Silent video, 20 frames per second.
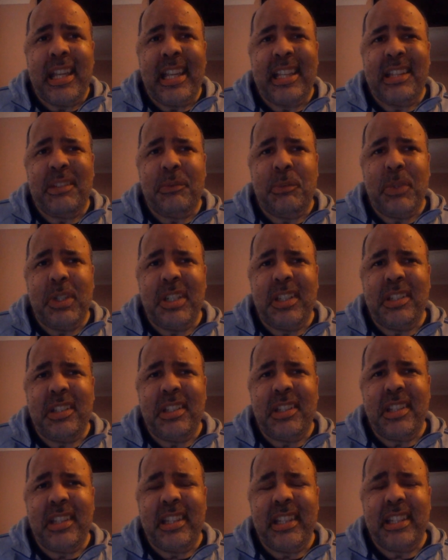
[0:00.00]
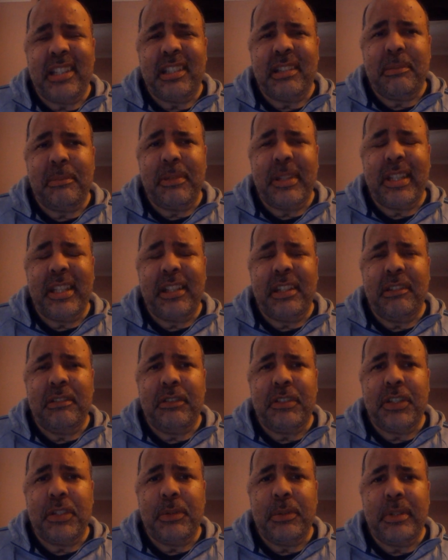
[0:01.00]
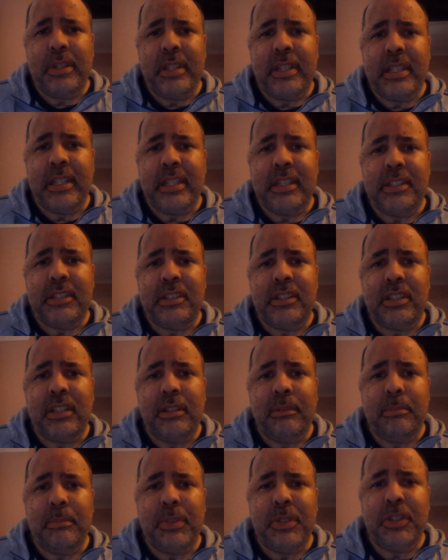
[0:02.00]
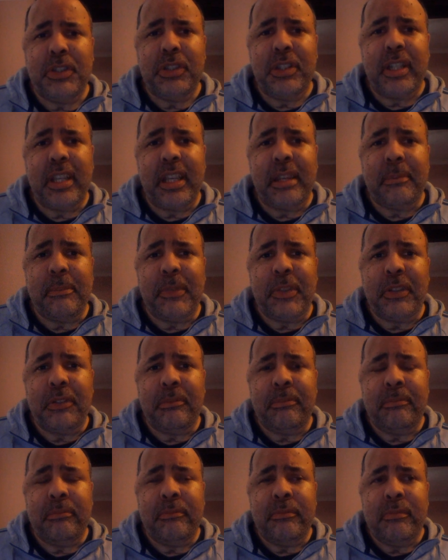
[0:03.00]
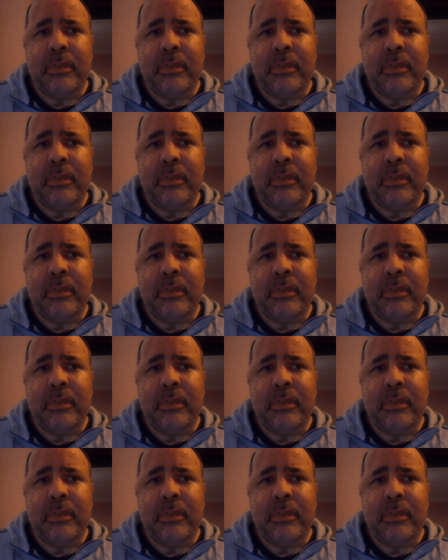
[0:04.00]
And one of the things I'm thinking of doing is computer gaming.